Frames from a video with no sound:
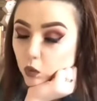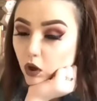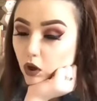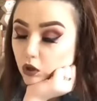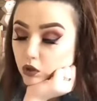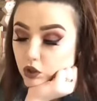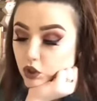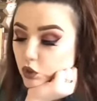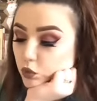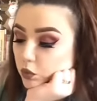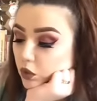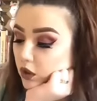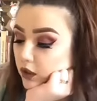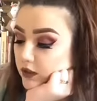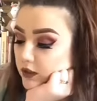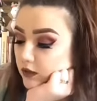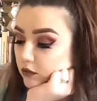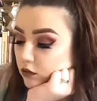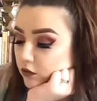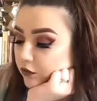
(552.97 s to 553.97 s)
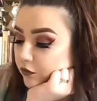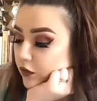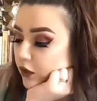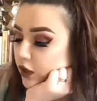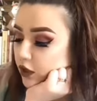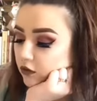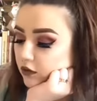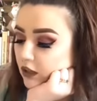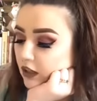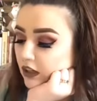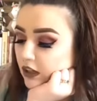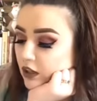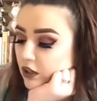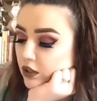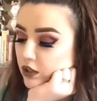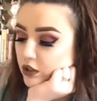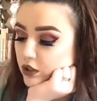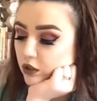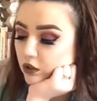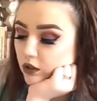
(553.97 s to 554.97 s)
To what is it referring?
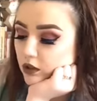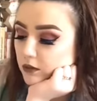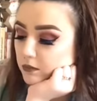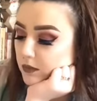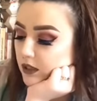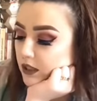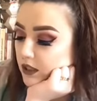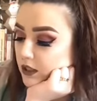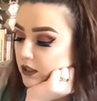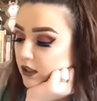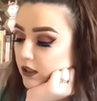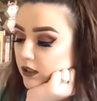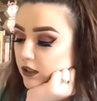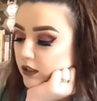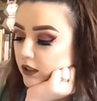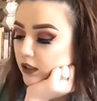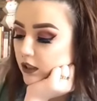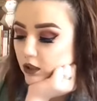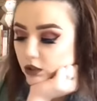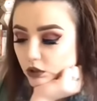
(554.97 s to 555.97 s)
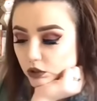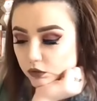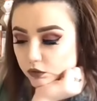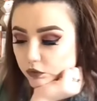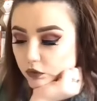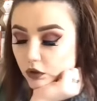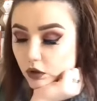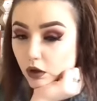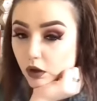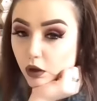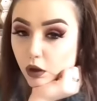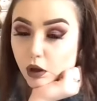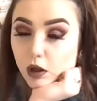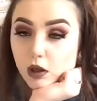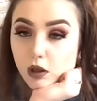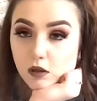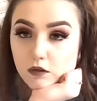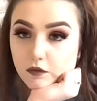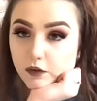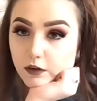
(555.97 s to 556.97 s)
So immediately you've got,
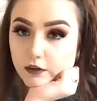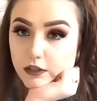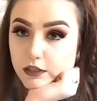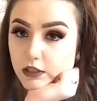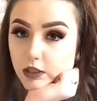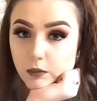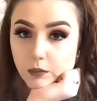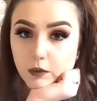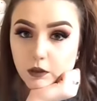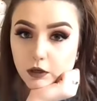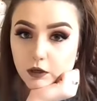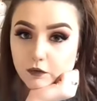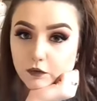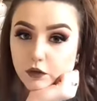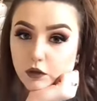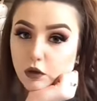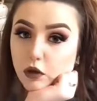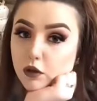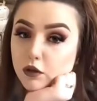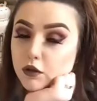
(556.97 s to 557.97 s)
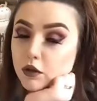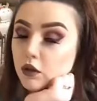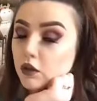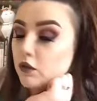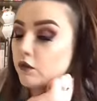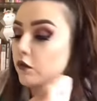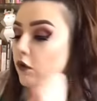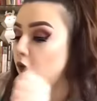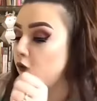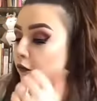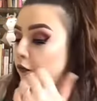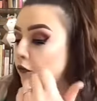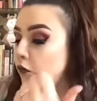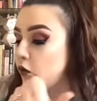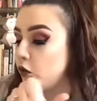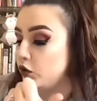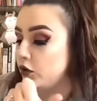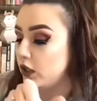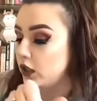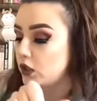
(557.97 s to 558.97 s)
very typical of the Gothic, you've got
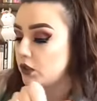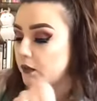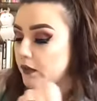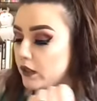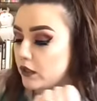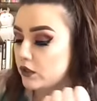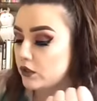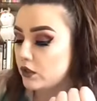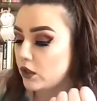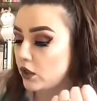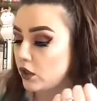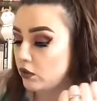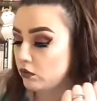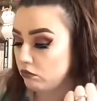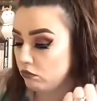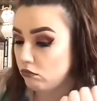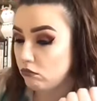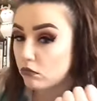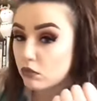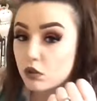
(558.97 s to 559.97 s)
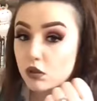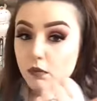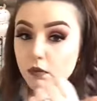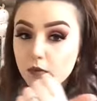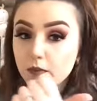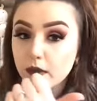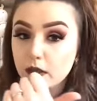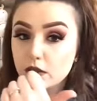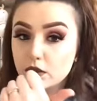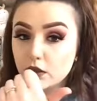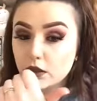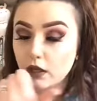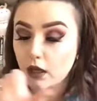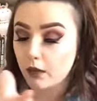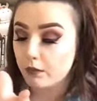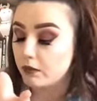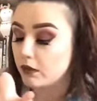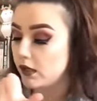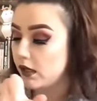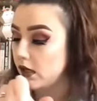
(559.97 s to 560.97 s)
foreshadowing. So something bad's going to
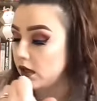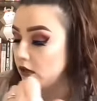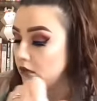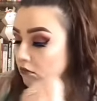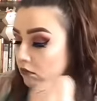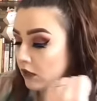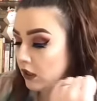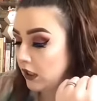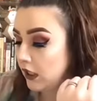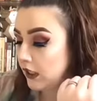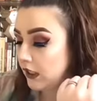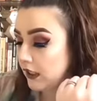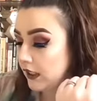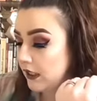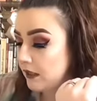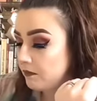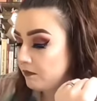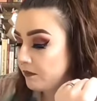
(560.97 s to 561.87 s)
happen here, clearly.